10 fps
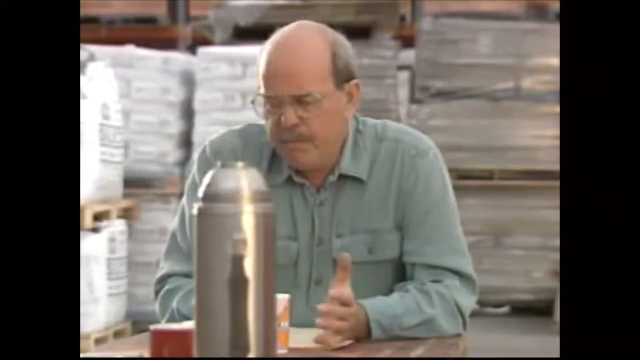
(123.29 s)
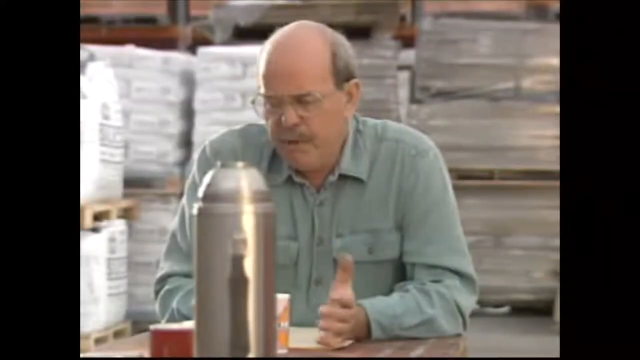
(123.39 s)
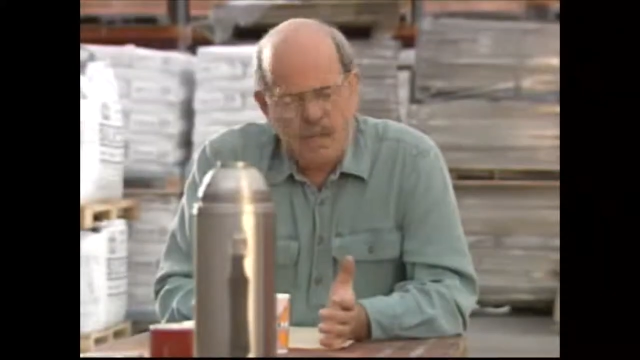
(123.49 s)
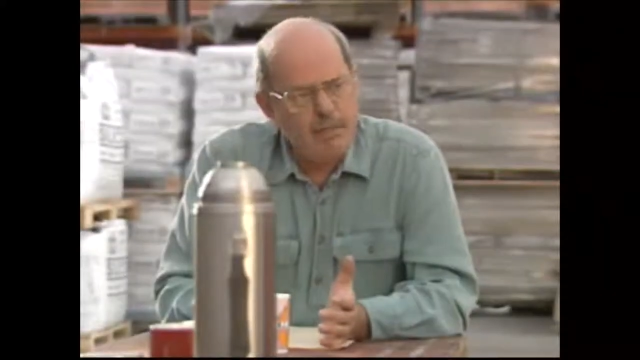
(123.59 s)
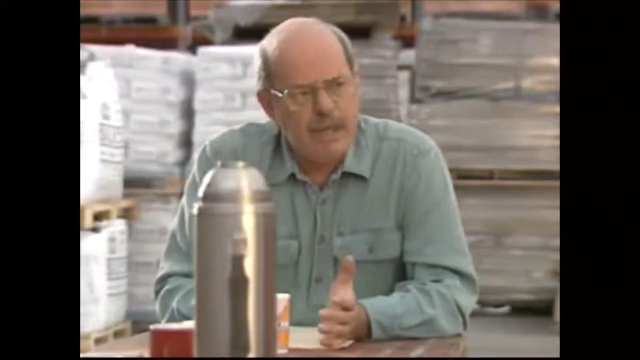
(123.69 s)
we're
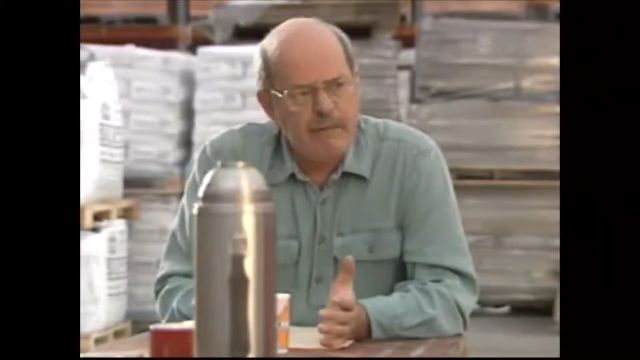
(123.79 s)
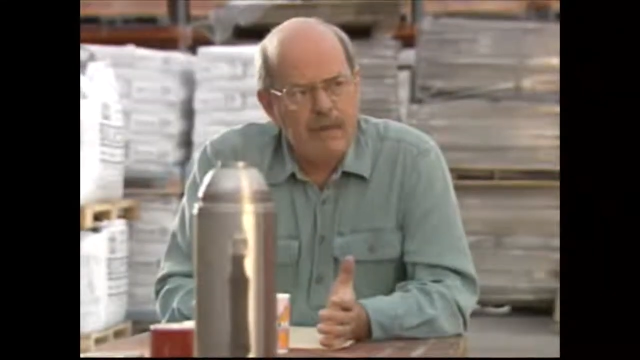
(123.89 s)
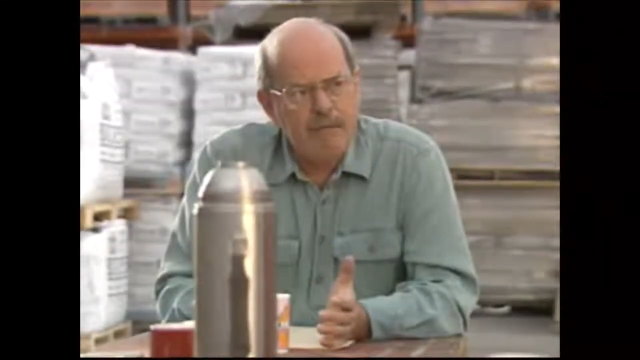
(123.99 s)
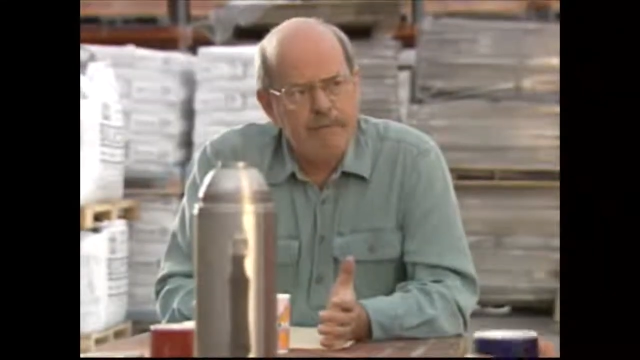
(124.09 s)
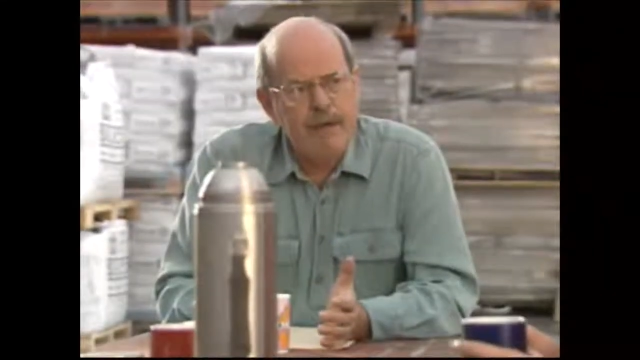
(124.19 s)
supposed to be giving
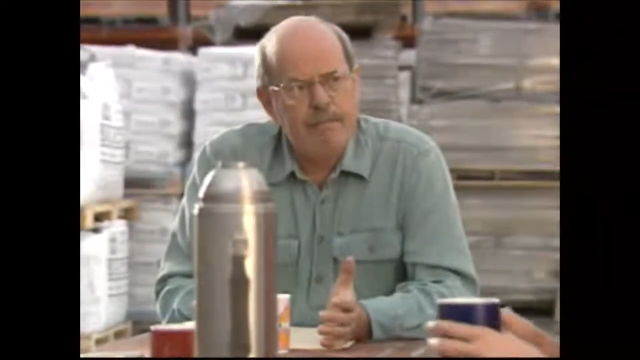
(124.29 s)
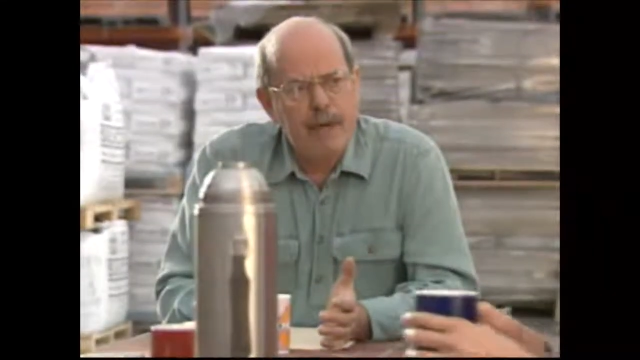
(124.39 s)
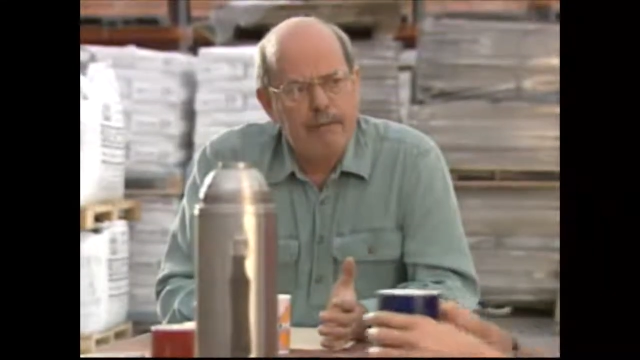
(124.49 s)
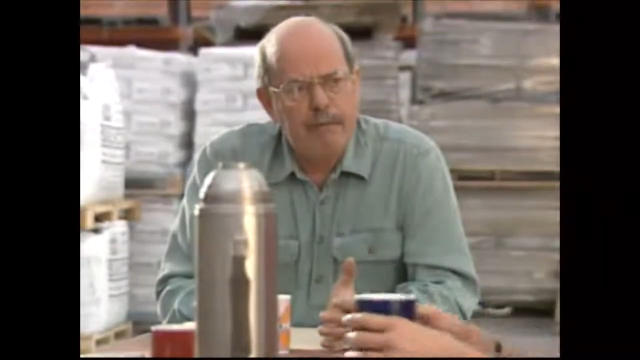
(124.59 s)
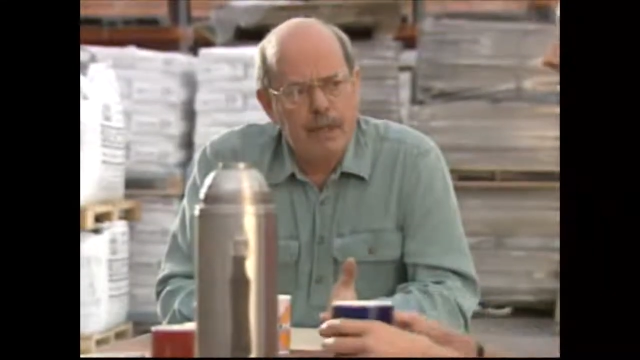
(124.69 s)
them
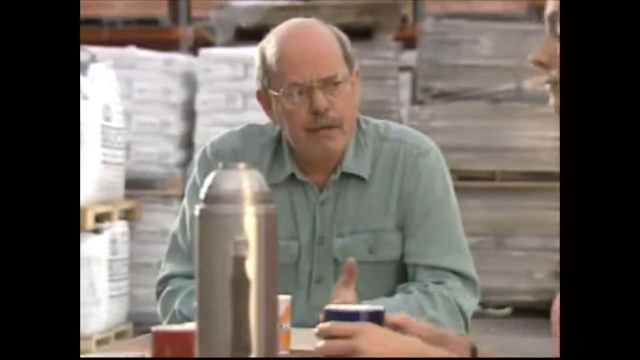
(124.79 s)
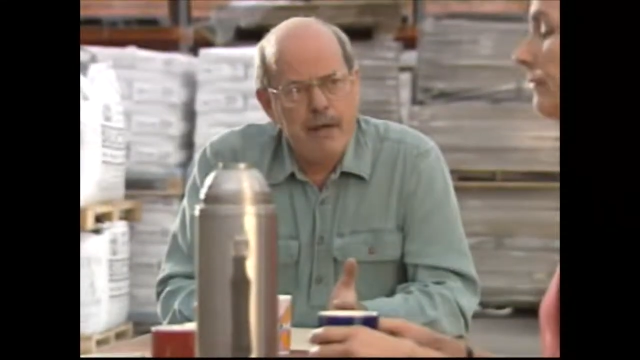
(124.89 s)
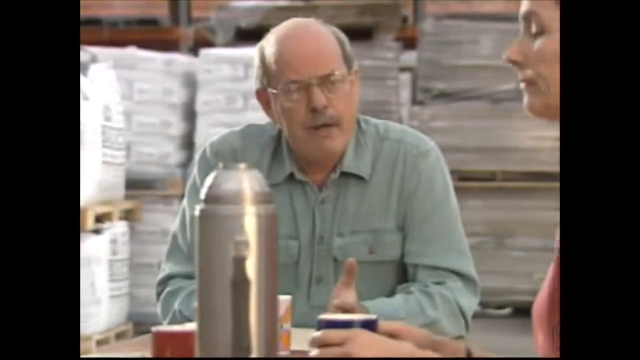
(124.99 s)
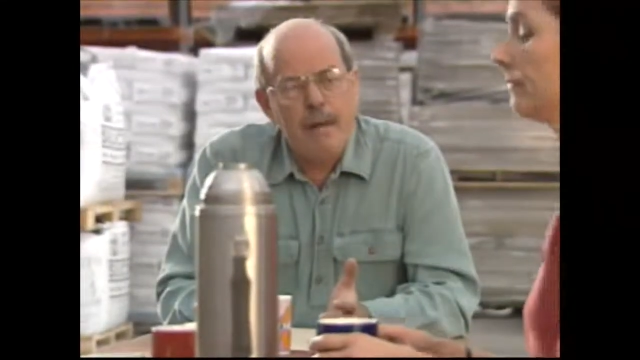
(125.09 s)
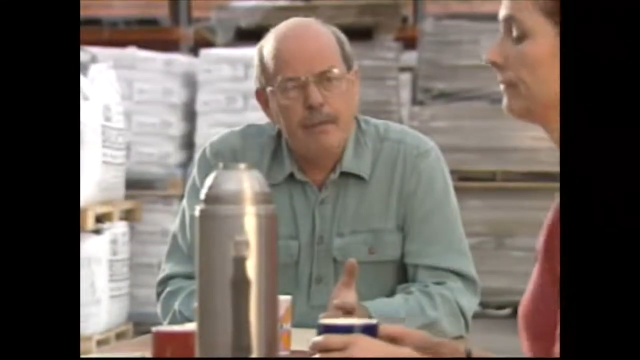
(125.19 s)
feedback from the
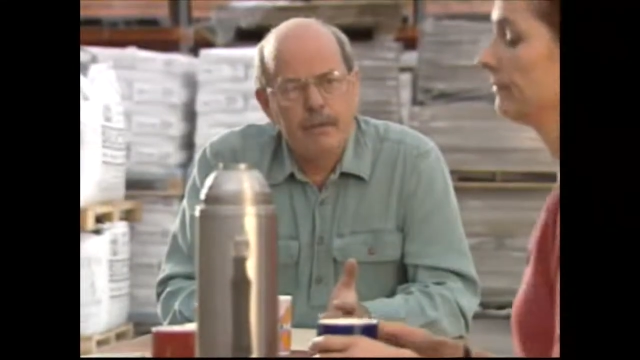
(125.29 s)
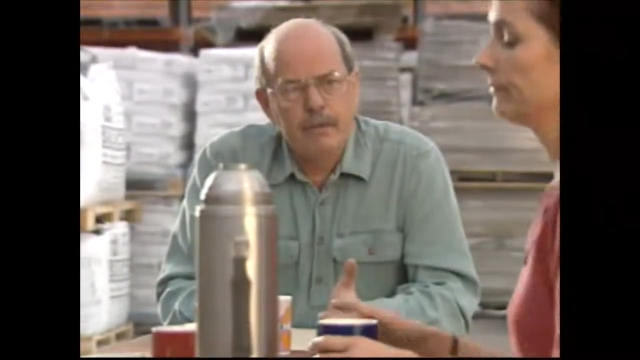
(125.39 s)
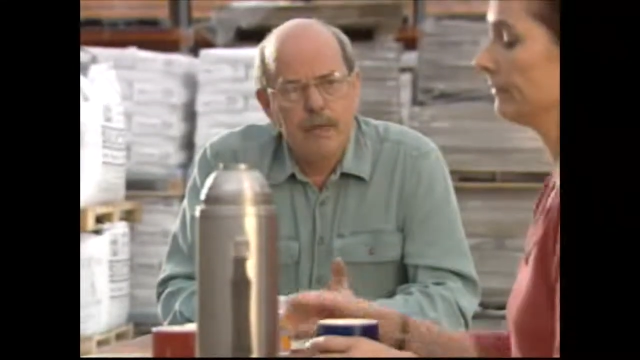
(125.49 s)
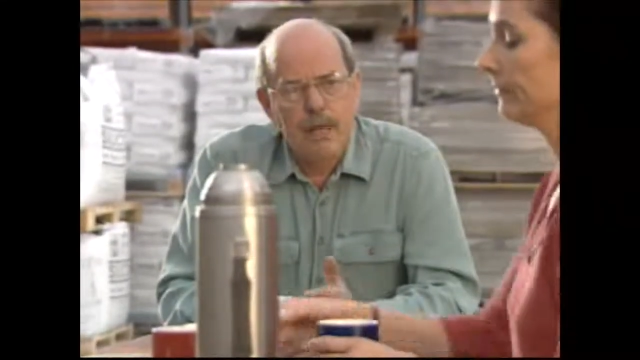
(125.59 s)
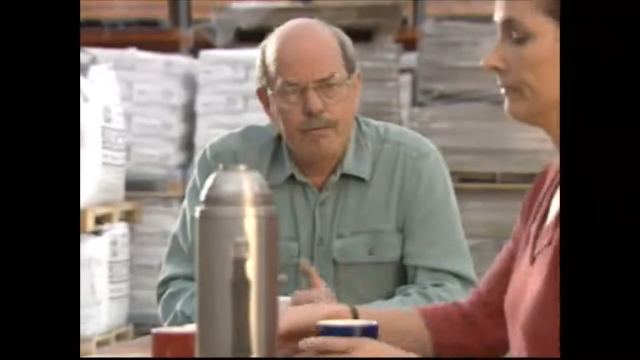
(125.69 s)
ground up,
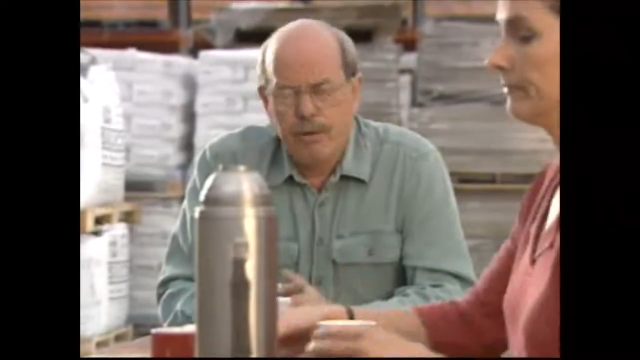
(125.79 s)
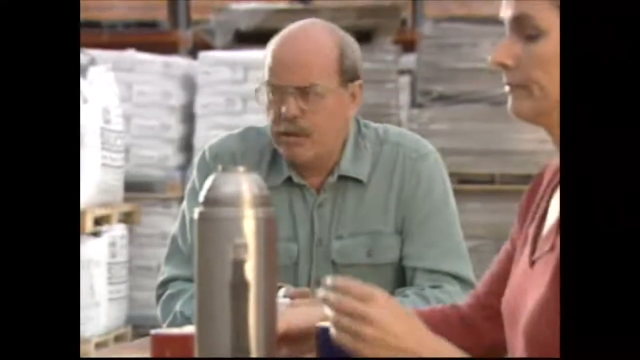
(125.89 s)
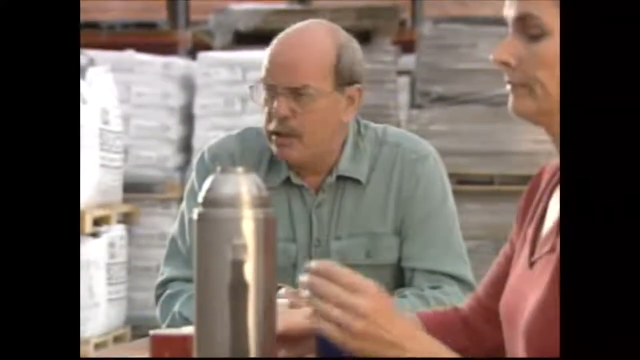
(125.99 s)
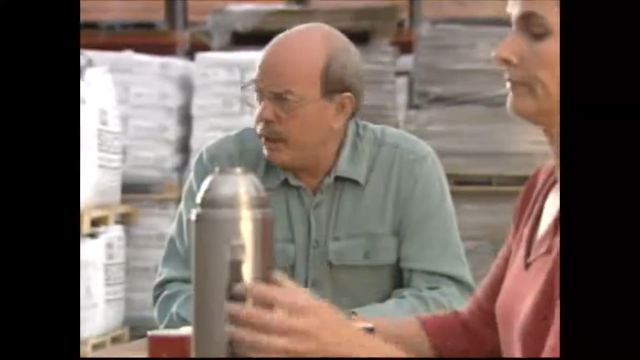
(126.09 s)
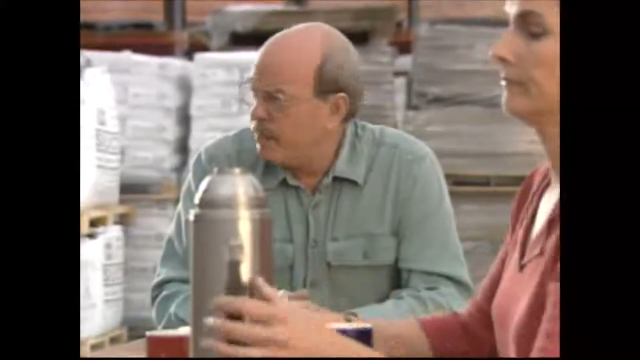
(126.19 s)
our
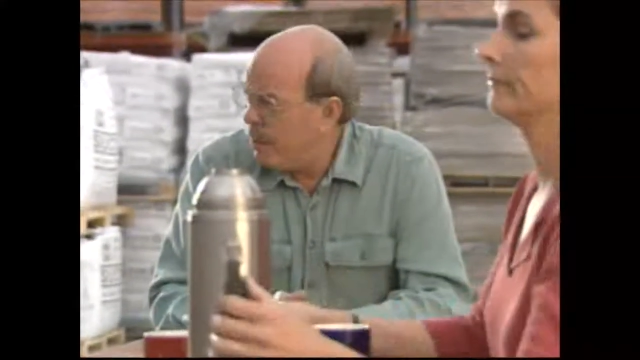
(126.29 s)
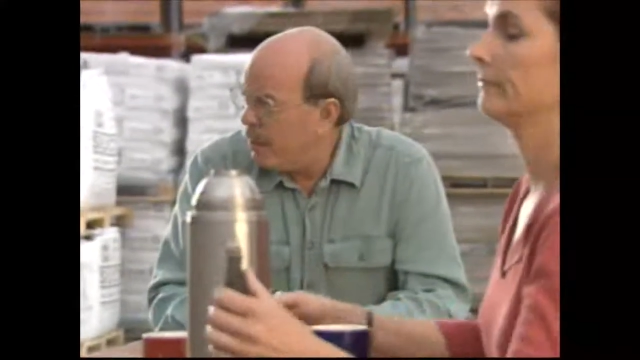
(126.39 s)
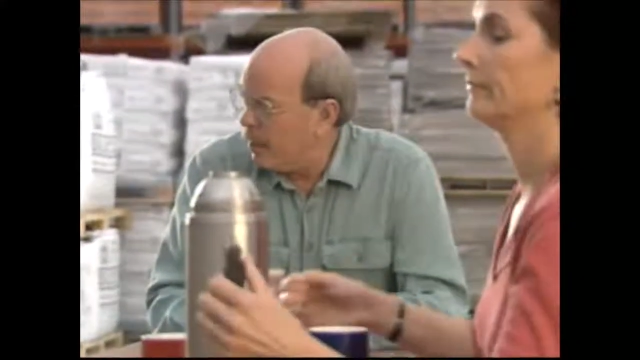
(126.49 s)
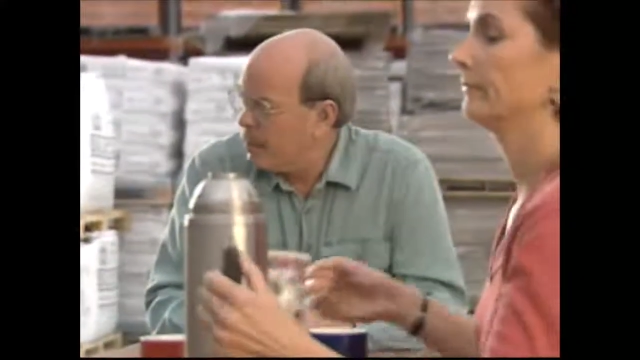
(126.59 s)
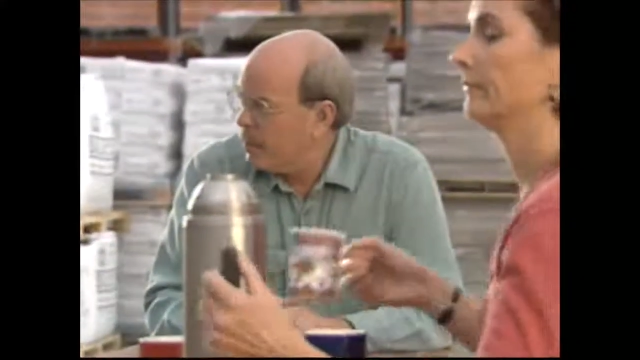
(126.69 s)
personal
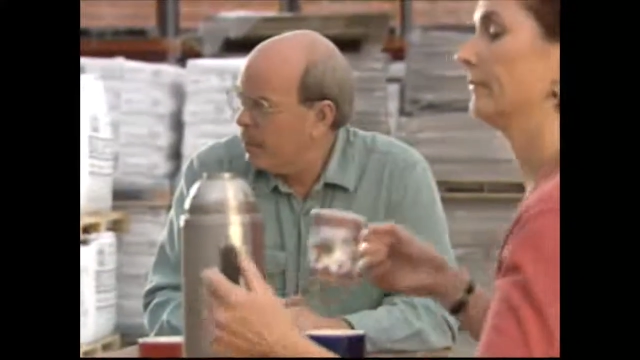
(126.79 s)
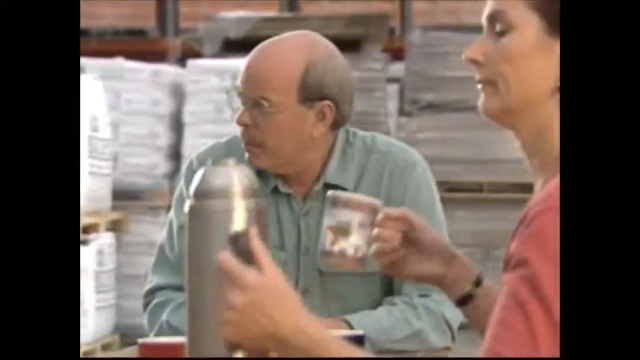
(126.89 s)
experience.